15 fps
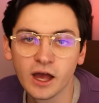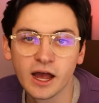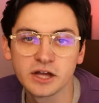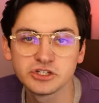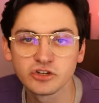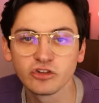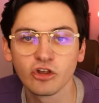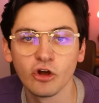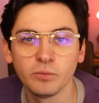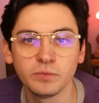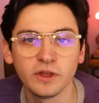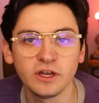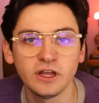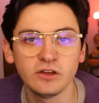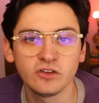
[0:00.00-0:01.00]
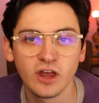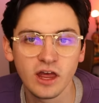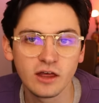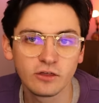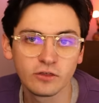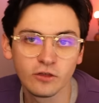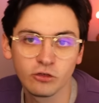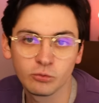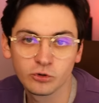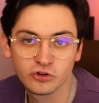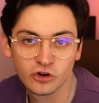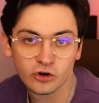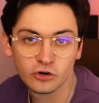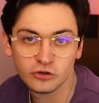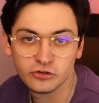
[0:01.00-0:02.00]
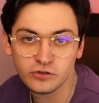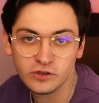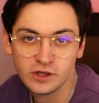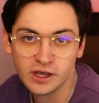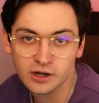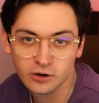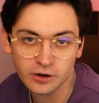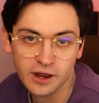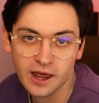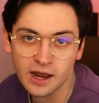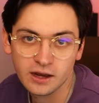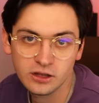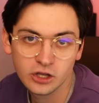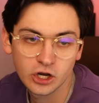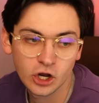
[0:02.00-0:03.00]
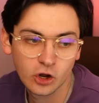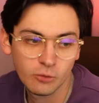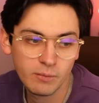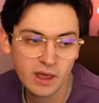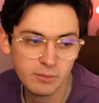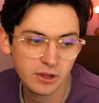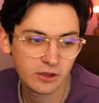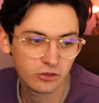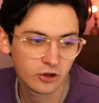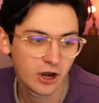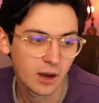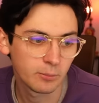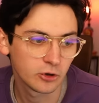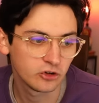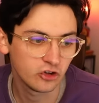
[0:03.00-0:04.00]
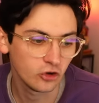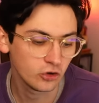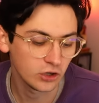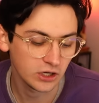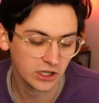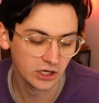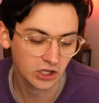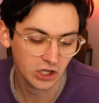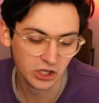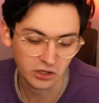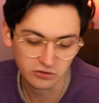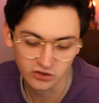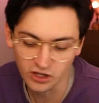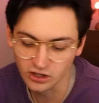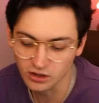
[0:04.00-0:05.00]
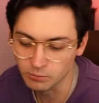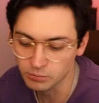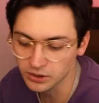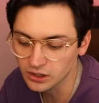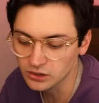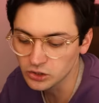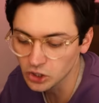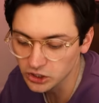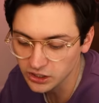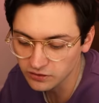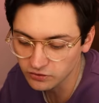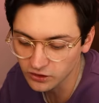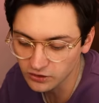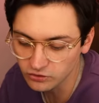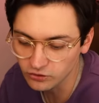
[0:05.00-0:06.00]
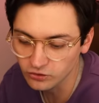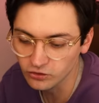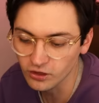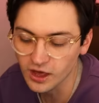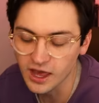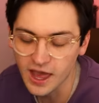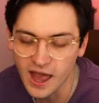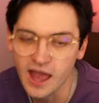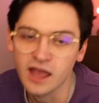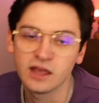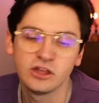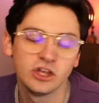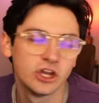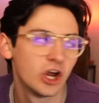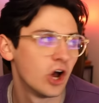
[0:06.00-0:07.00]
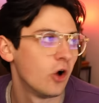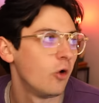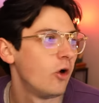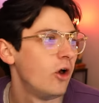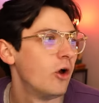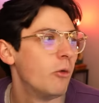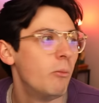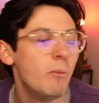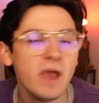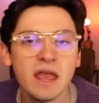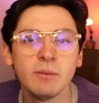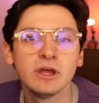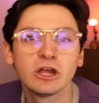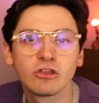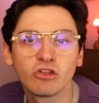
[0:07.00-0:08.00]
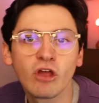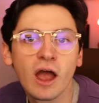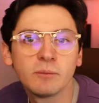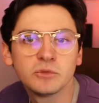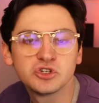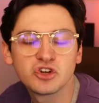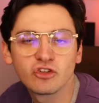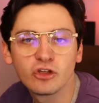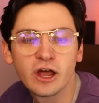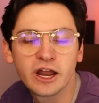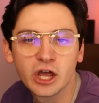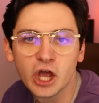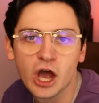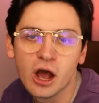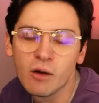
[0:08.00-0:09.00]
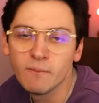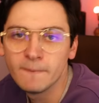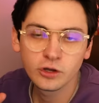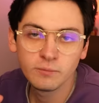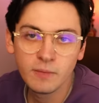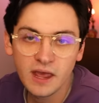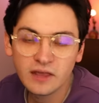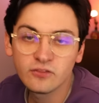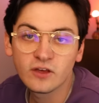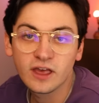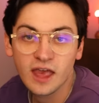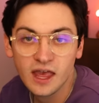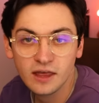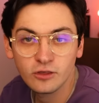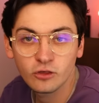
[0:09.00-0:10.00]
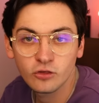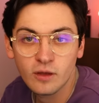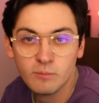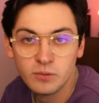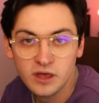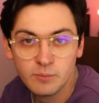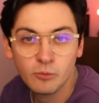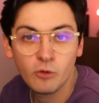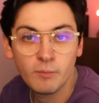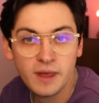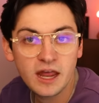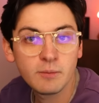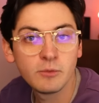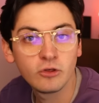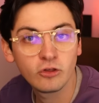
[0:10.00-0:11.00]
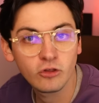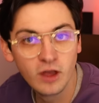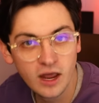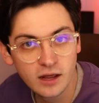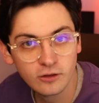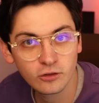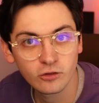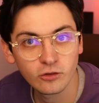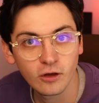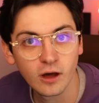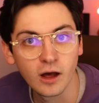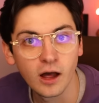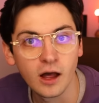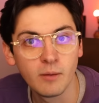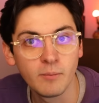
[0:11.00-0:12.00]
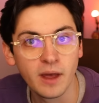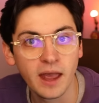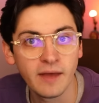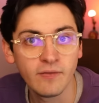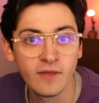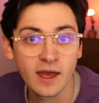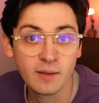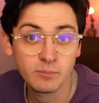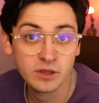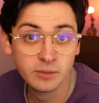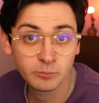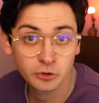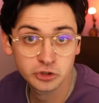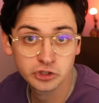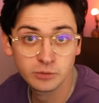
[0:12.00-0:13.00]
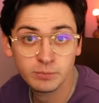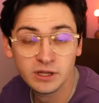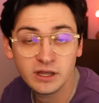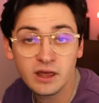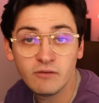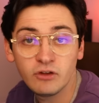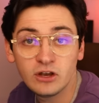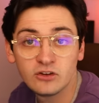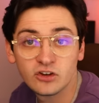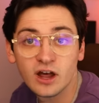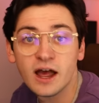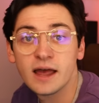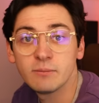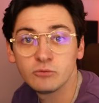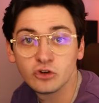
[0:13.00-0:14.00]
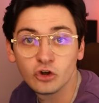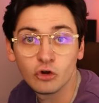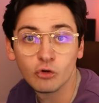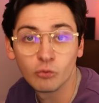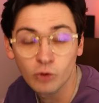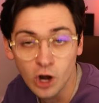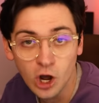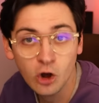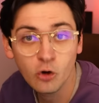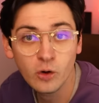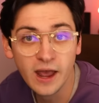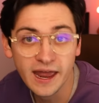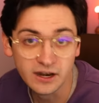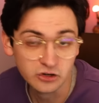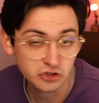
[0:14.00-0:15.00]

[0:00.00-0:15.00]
I just hope that he takes this returnal to the internet, you know, maybe as an opportunity to take a big look at things and say, hey, you know, maybe it's time to just let it go. You could make the case that people make mistakes um, and that people should be given time to grow and